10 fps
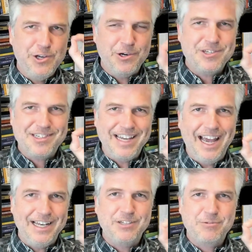Your
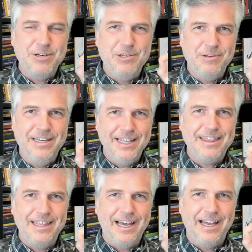status when you
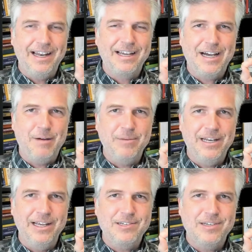get that
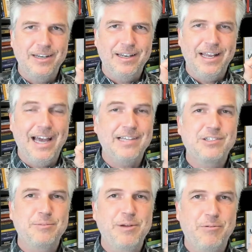accommodation
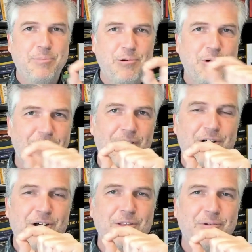has to be reported
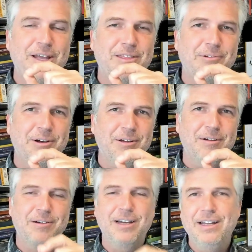all the way
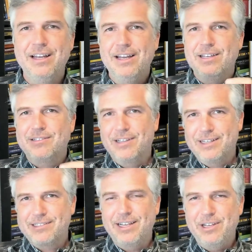through. Okay. So
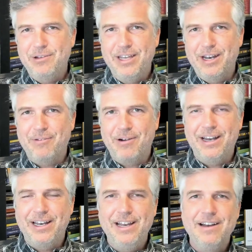let's say you get it
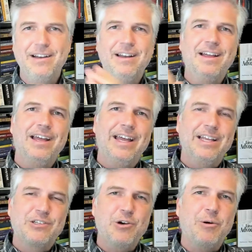right here
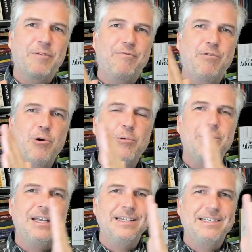it's going
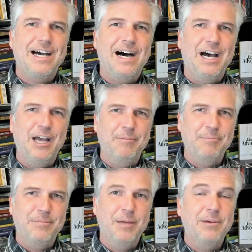forward in
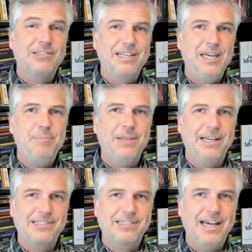time. They must keep
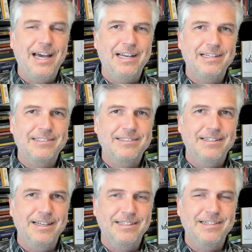that
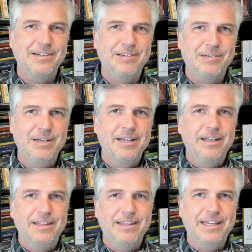status until
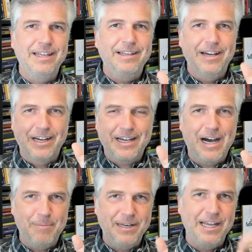the
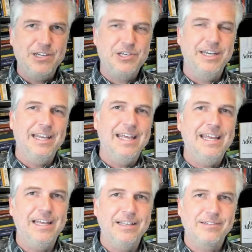accommodation
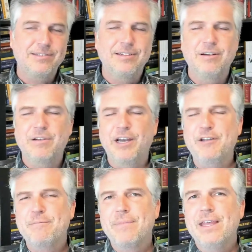ends.
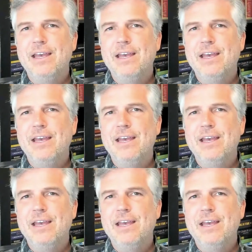Okay.